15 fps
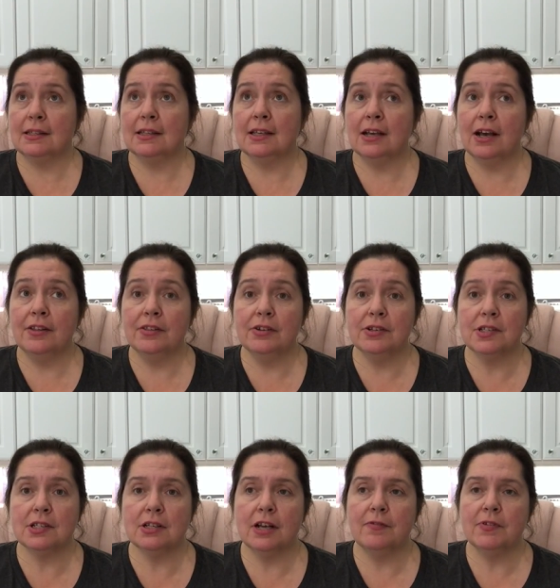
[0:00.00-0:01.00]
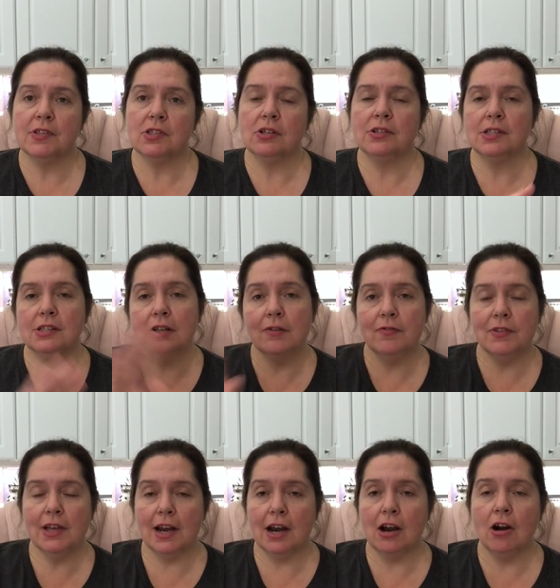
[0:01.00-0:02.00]
the other stuff is all stuff
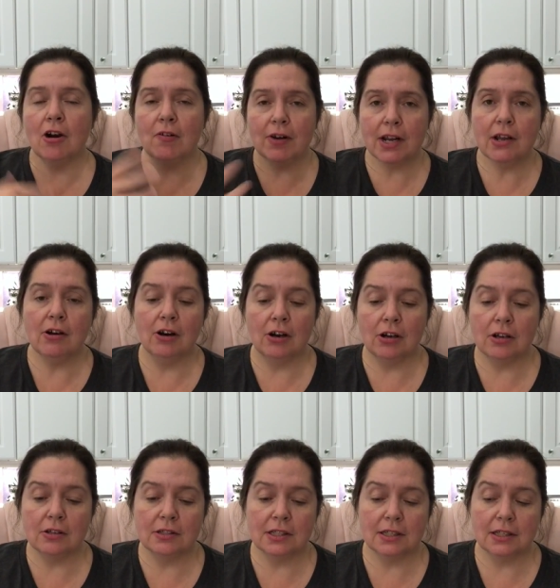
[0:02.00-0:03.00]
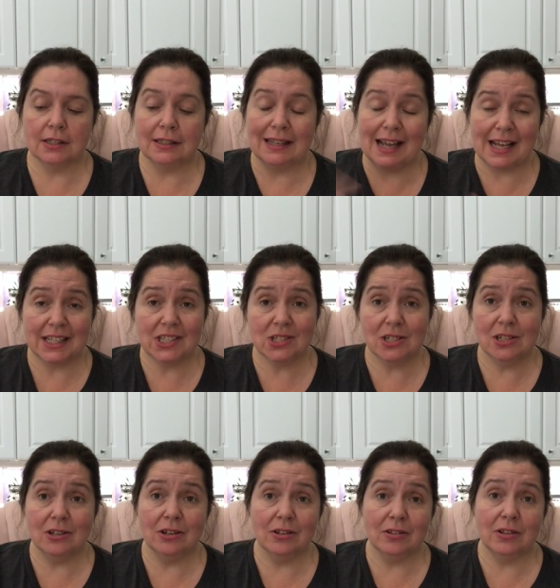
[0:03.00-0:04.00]
that I already hauled last year.